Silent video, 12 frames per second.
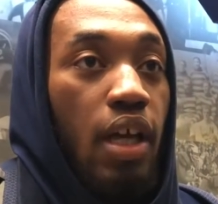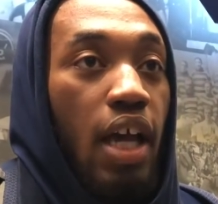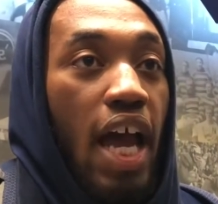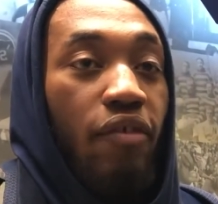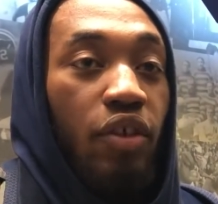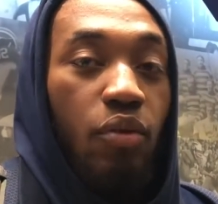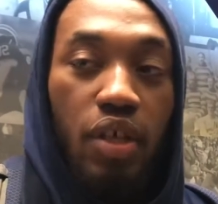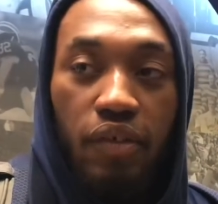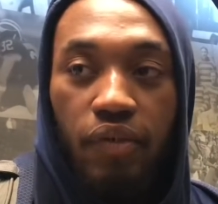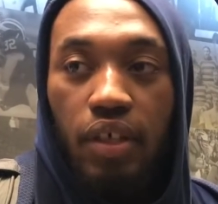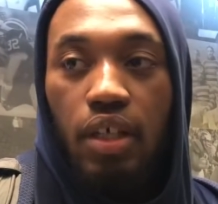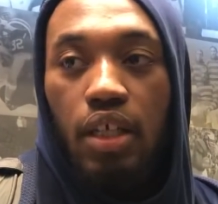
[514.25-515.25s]
having quick
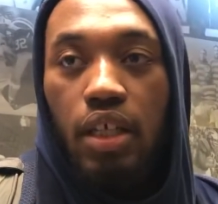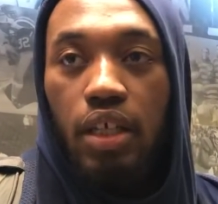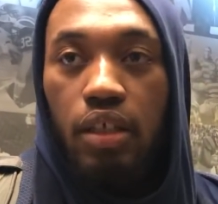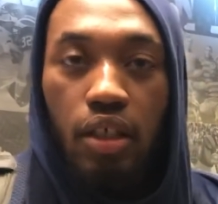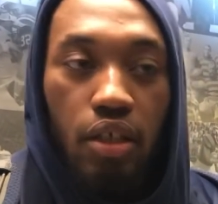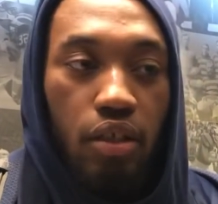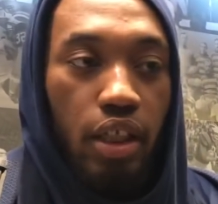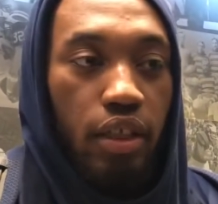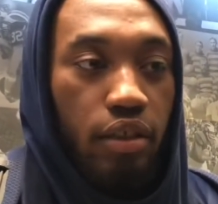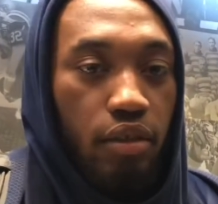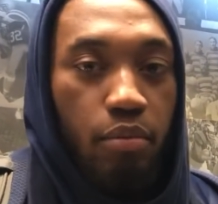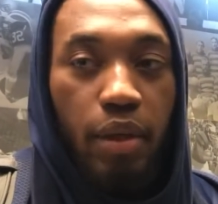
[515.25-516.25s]
feet and,
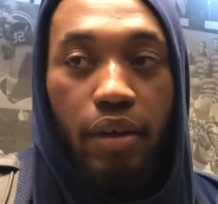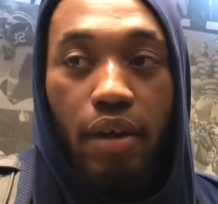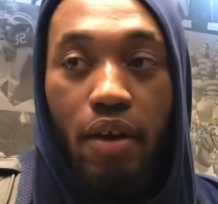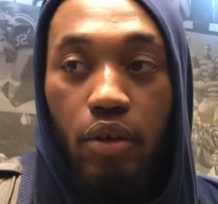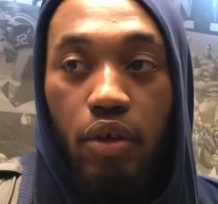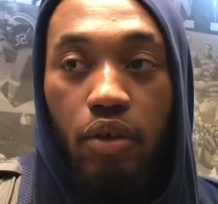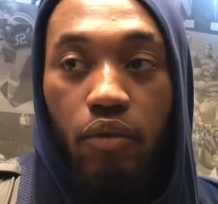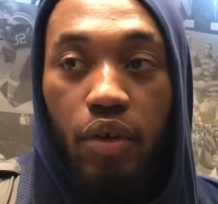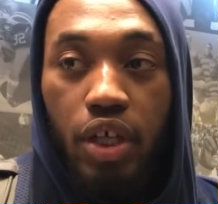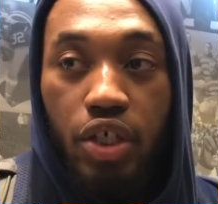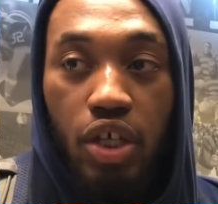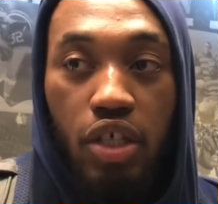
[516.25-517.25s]
being able to
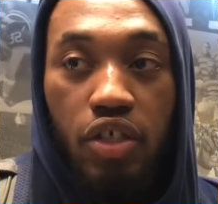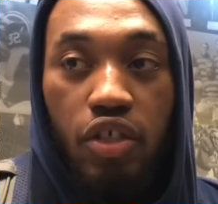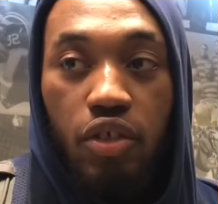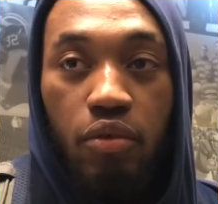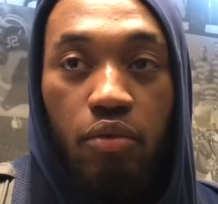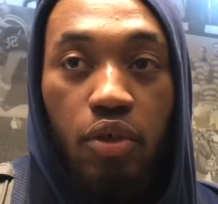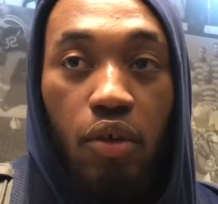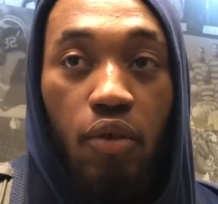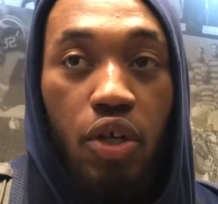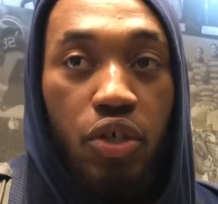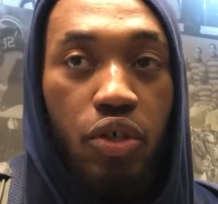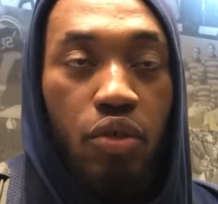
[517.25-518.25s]
readjust to
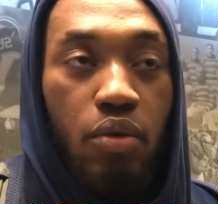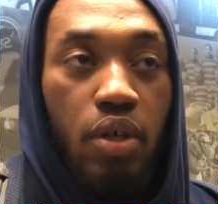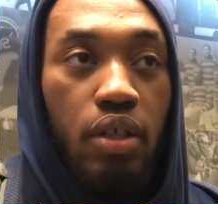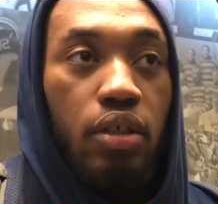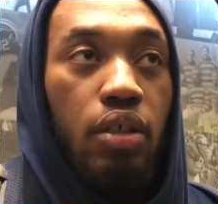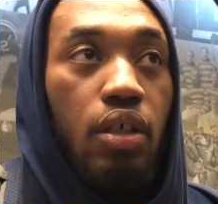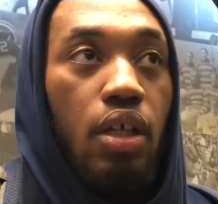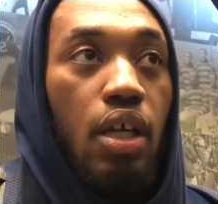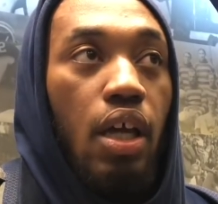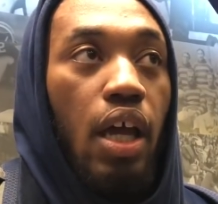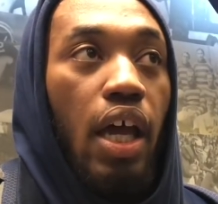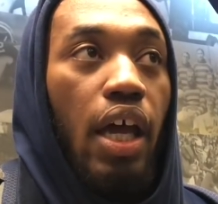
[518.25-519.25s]
rushers quickly.
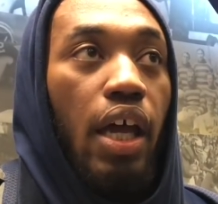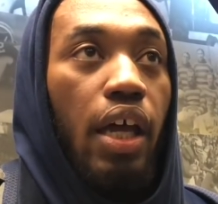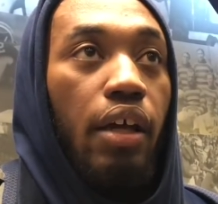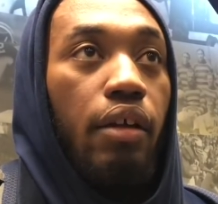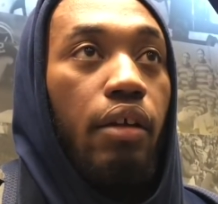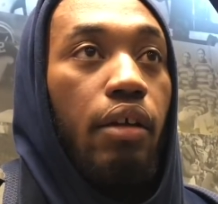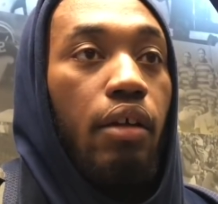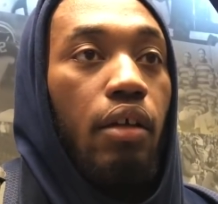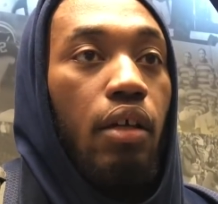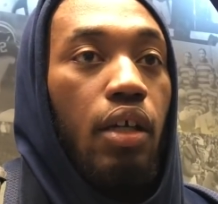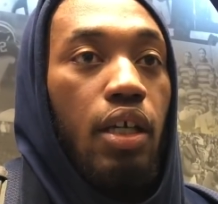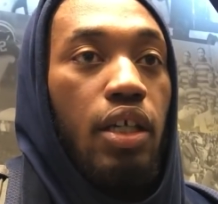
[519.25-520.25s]
And
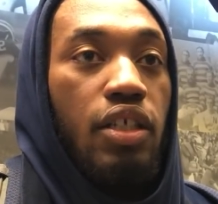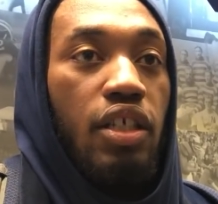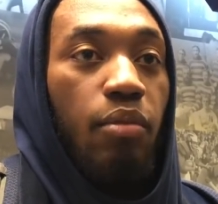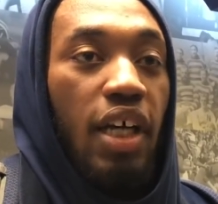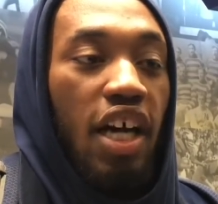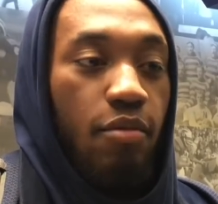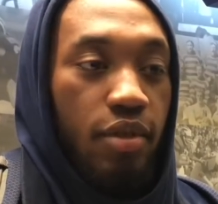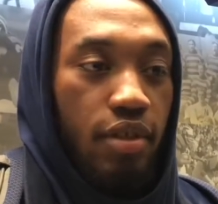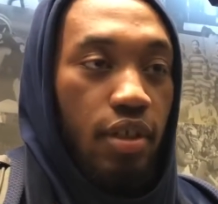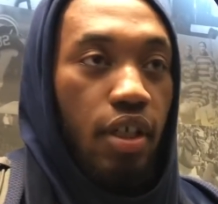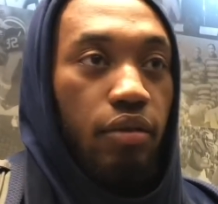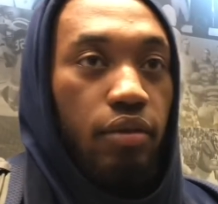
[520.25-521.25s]

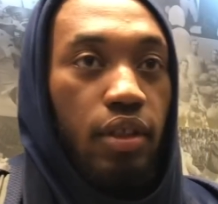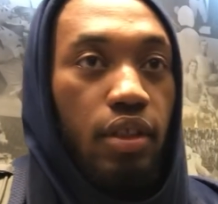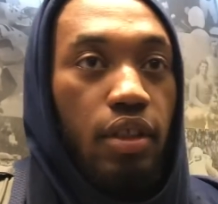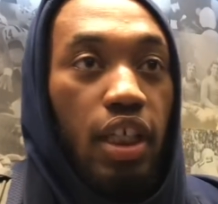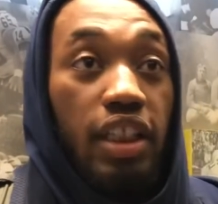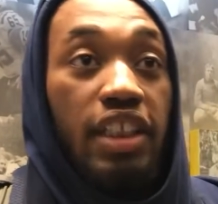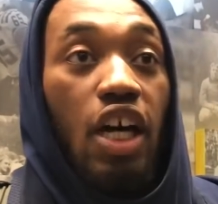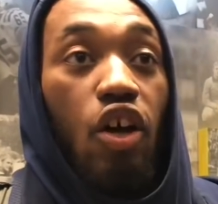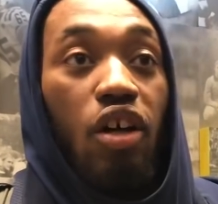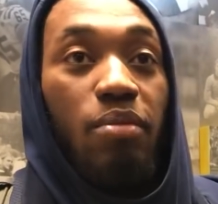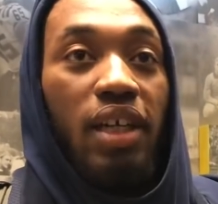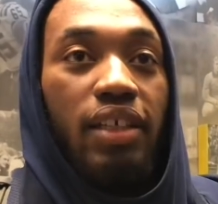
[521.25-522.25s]
sometimes, it's not
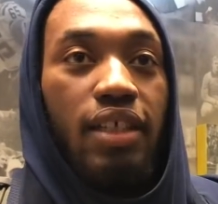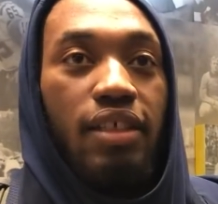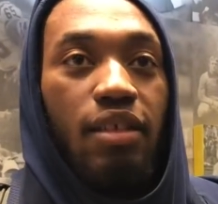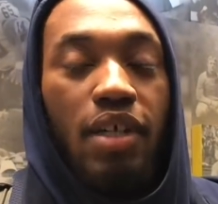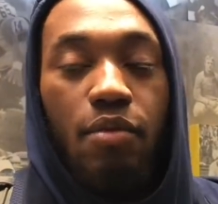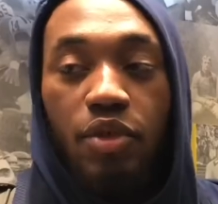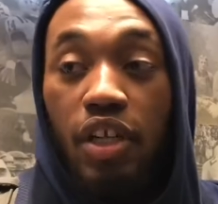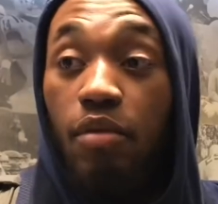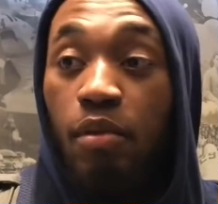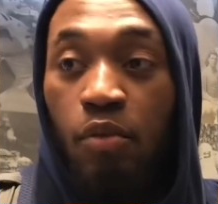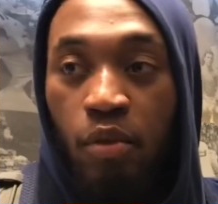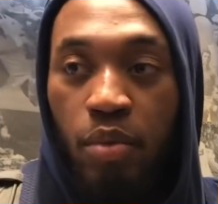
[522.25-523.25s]
all about that. Sometimes you got
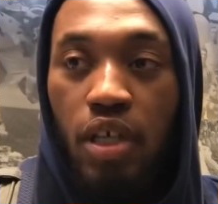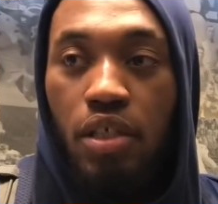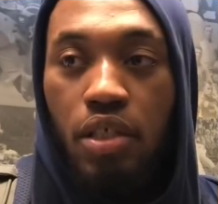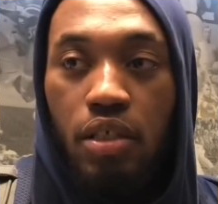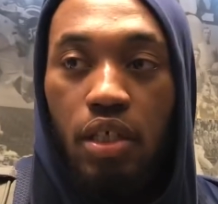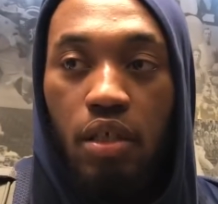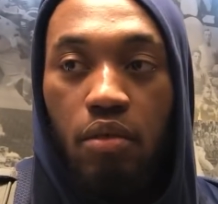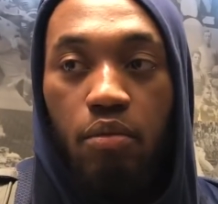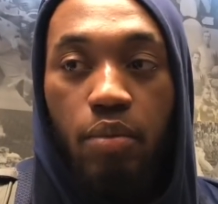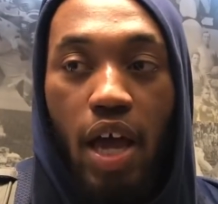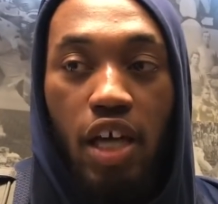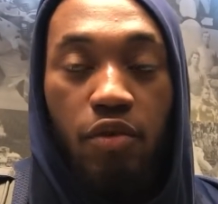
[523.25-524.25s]
to be more patient
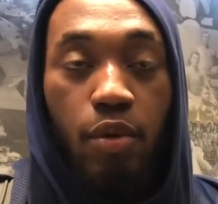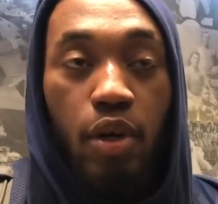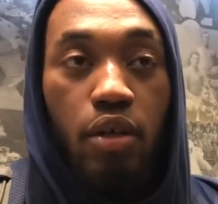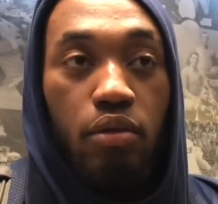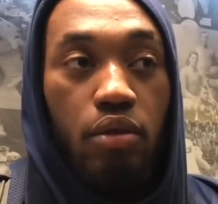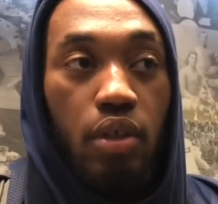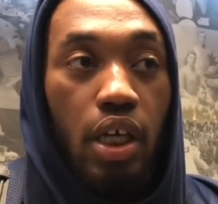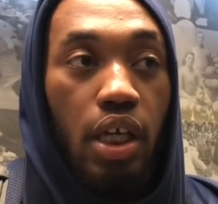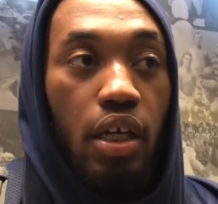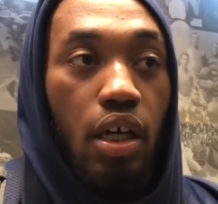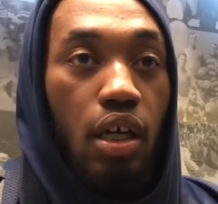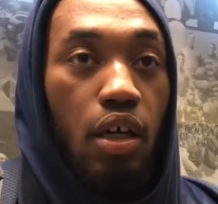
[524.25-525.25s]
in pass pro and,